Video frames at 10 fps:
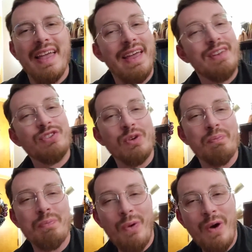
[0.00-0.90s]
It's your
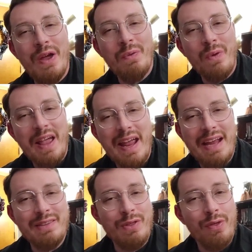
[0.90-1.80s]
boy
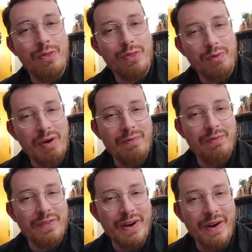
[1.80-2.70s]
Wayne, the thrift
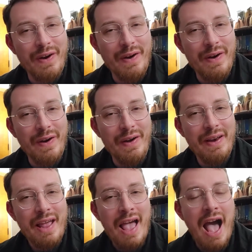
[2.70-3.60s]

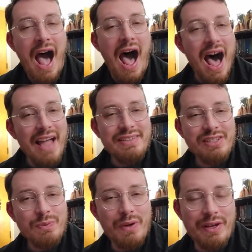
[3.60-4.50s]
nerd. I
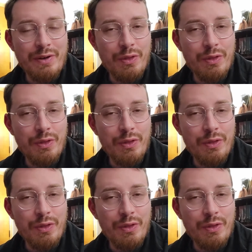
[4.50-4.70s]
just went